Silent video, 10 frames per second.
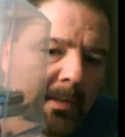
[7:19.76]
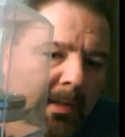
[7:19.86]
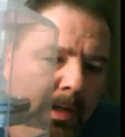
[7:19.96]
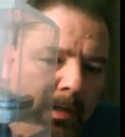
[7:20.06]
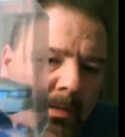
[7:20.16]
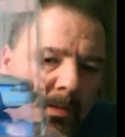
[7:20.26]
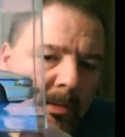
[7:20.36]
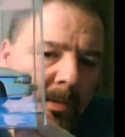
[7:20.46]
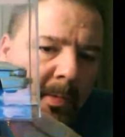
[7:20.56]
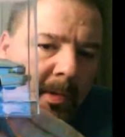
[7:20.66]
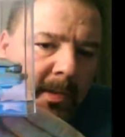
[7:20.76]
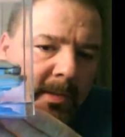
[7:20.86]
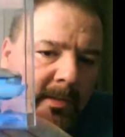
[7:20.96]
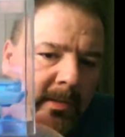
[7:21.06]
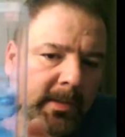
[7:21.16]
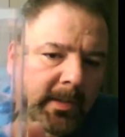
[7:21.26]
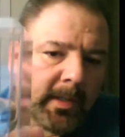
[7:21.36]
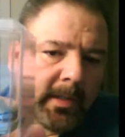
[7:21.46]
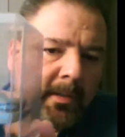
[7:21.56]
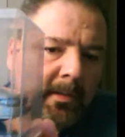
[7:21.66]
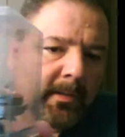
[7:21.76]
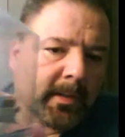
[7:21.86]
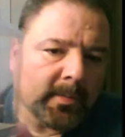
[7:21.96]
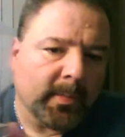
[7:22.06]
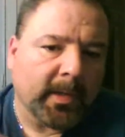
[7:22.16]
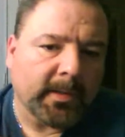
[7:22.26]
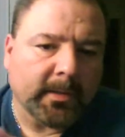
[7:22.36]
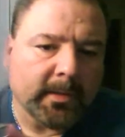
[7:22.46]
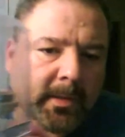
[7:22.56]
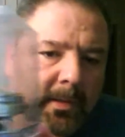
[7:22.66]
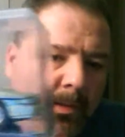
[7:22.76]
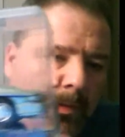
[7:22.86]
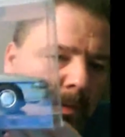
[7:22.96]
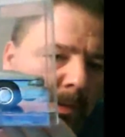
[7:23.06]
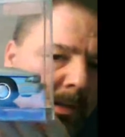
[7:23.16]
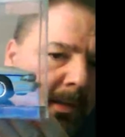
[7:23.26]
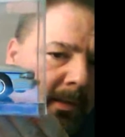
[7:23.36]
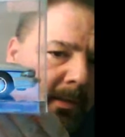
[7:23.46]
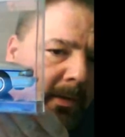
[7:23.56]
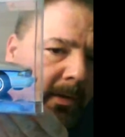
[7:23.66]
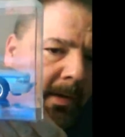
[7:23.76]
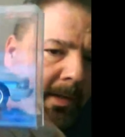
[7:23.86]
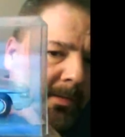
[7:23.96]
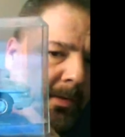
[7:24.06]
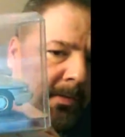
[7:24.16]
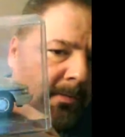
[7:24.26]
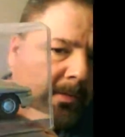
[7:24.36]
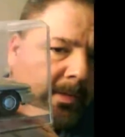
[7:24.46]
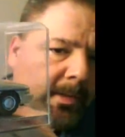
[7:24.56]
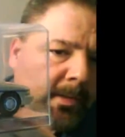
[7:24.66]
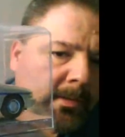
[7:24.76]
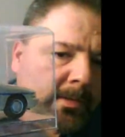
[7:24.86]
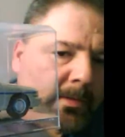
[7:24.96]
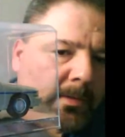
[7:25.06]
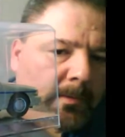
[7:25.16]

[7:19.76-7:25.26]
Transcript: the 92 Caprice kit. That's basically the car I drove for years.